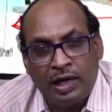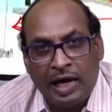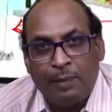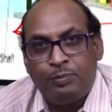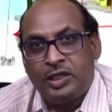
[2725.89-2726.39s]

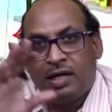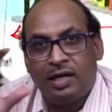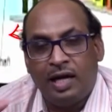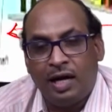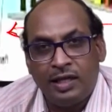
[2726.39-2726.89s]
capture
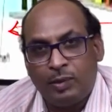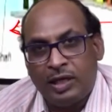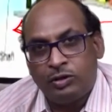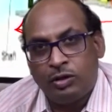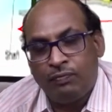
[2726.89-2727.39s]
a large
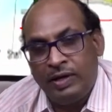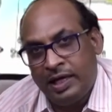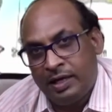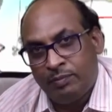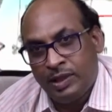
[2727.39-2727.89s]
mass of
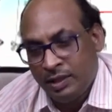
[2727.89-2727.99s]
air.